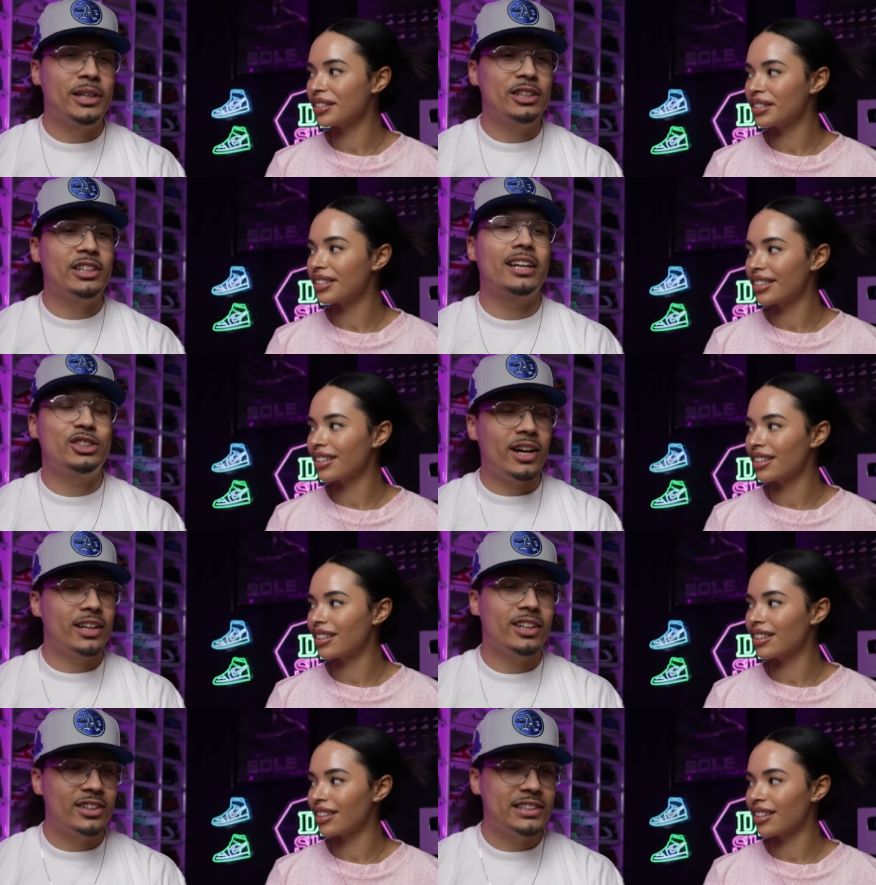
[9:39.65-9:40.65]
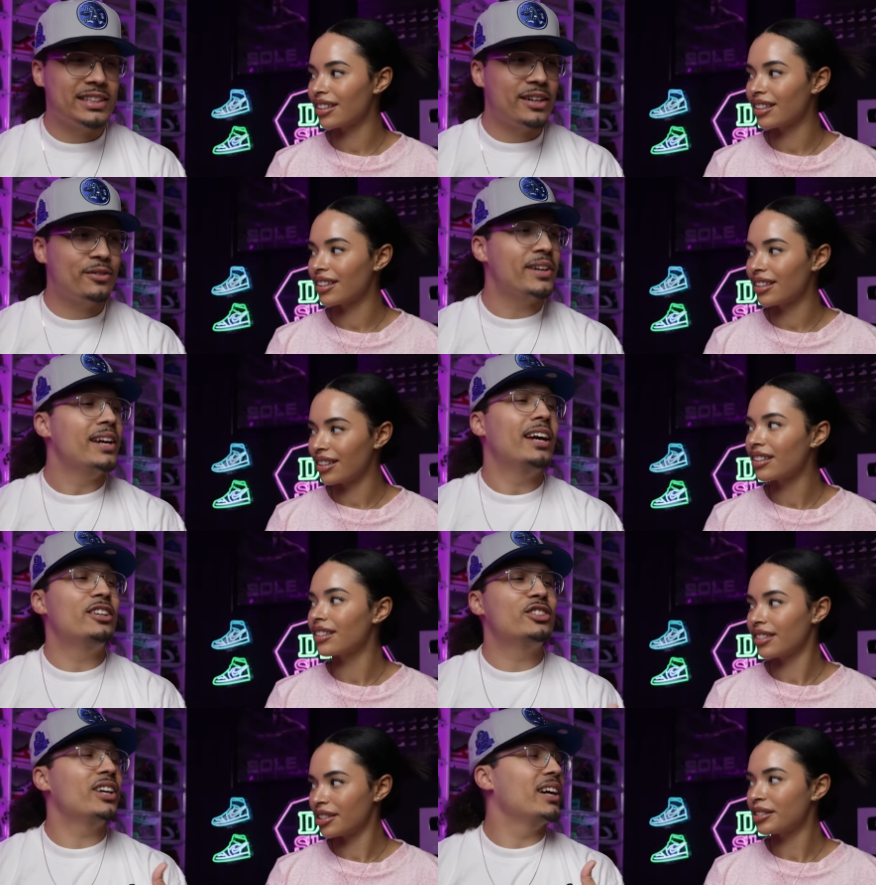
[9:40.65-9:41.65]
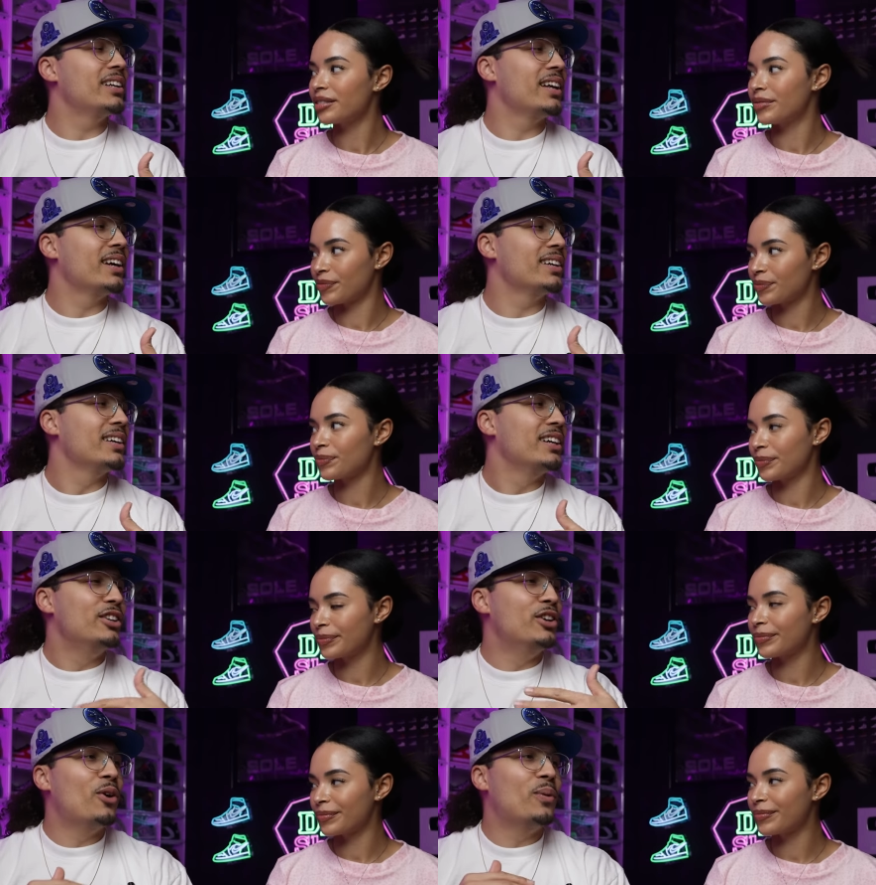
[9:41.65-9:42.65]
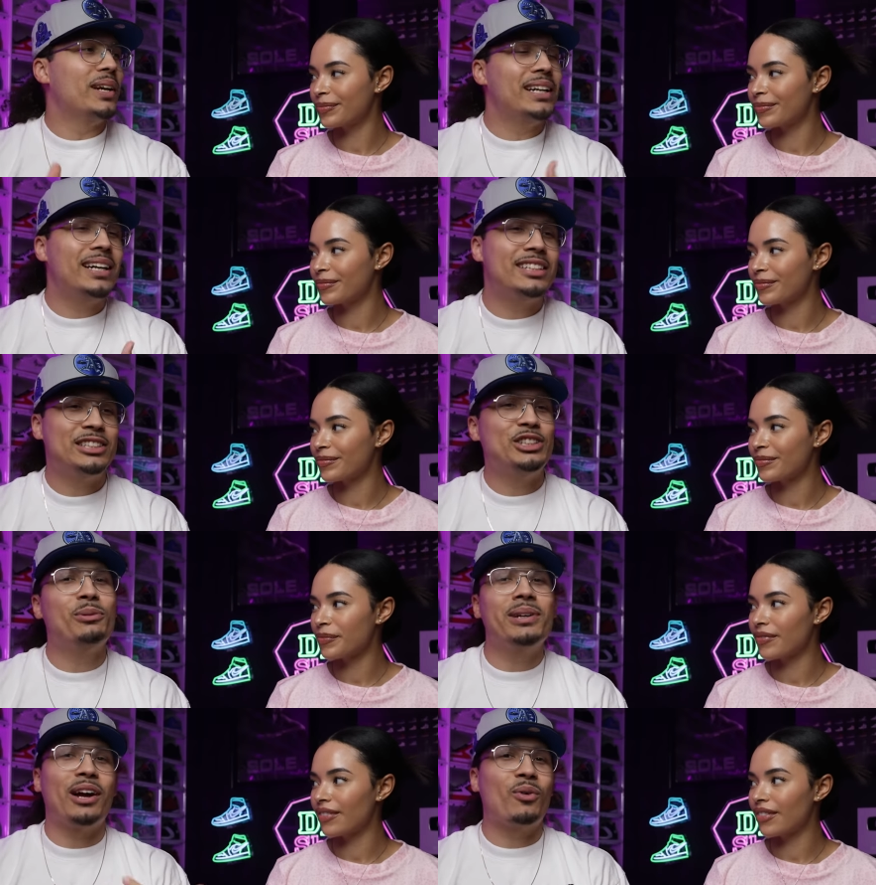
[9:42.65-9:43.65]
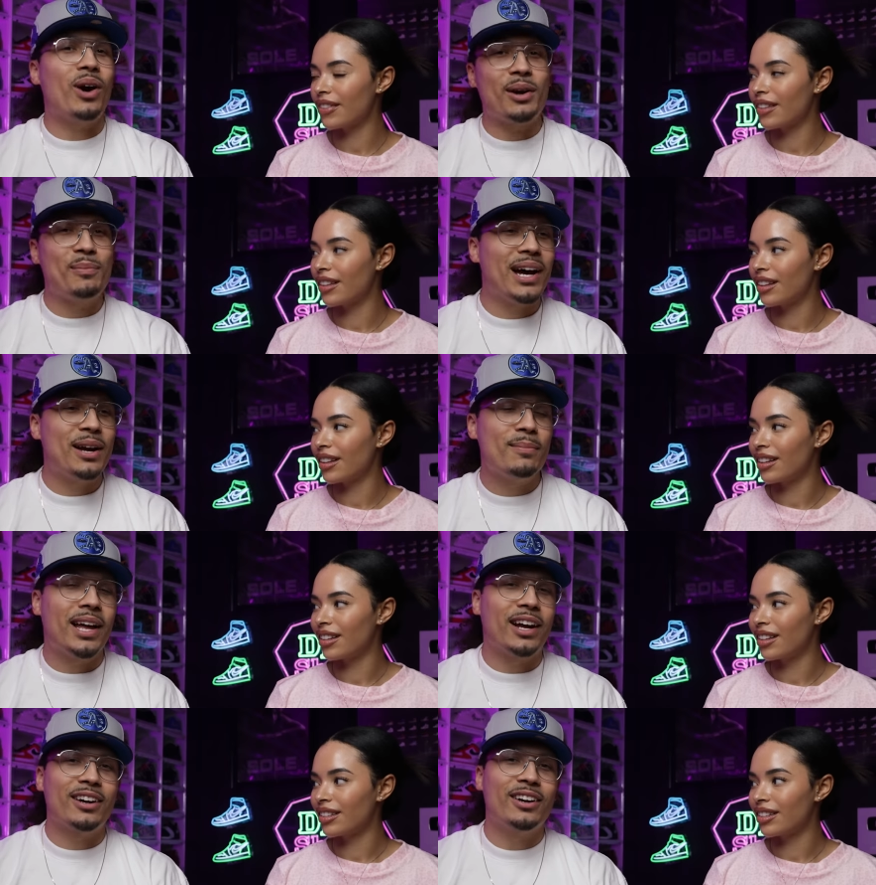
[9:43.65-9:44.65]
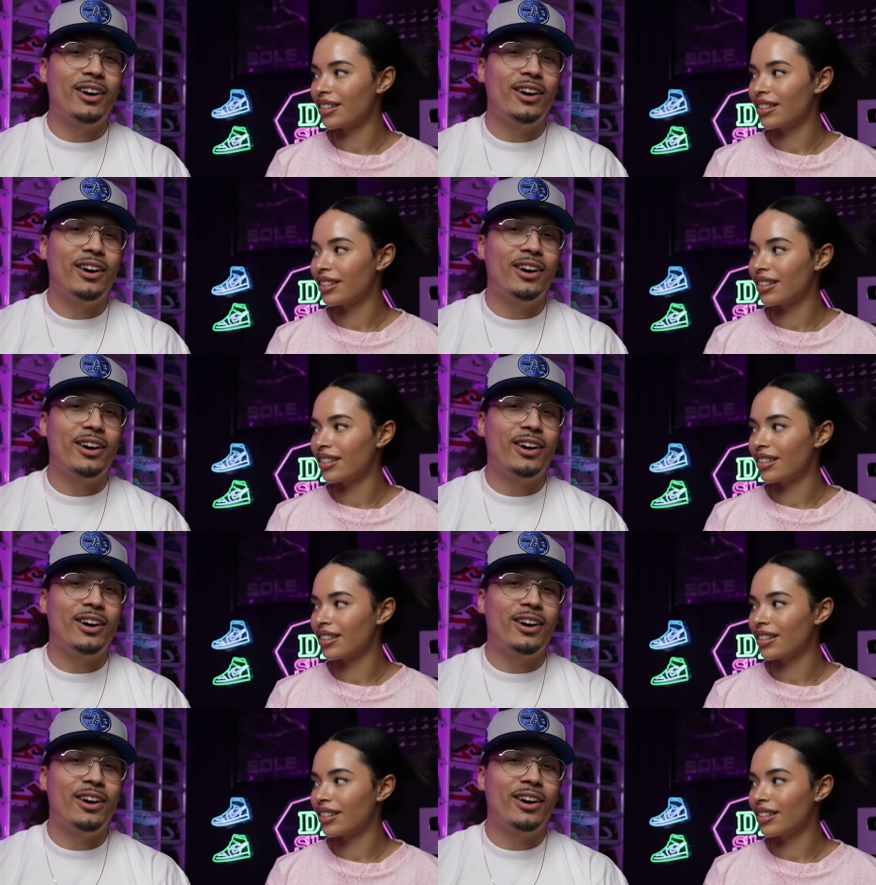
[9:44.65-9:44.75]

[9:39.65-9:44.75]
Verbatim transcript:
Speaker 1: But you're like trying to learn the stuff and you're trying to like know what it is, and you'll be like walking by and be like,